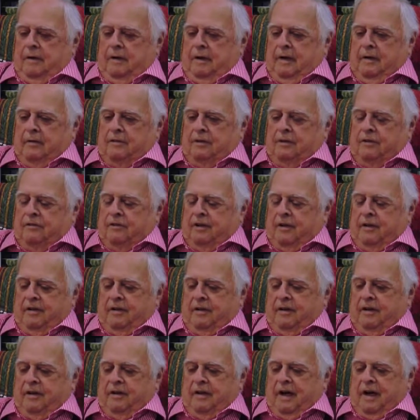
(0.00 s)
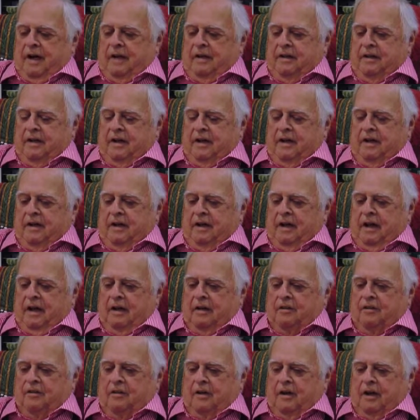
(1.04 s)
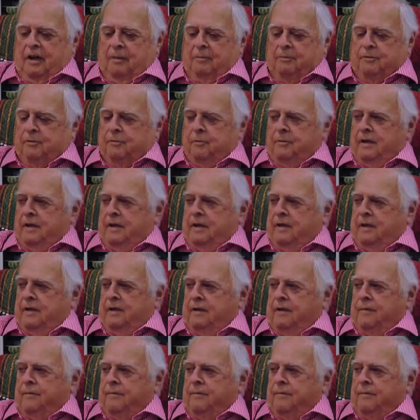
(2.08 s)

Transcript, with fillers: as I say, did 19 knots top speed.